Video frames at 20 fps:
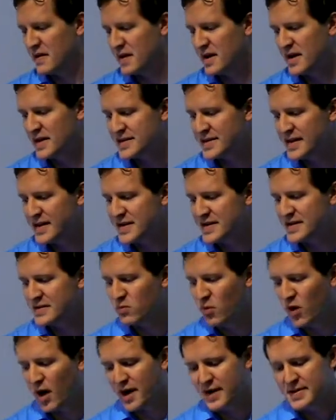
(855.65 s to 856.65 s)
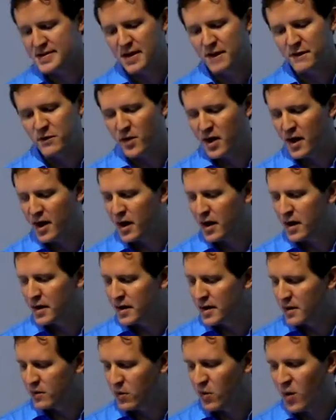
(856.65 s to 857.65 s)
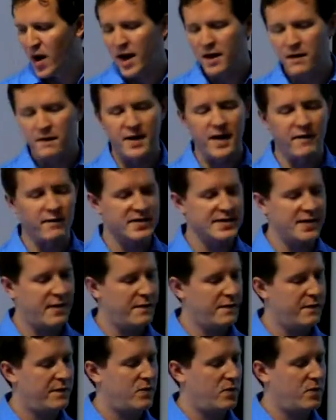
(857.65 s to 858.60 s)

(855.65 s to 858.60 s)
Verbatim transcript: is and this is why software, why the FSF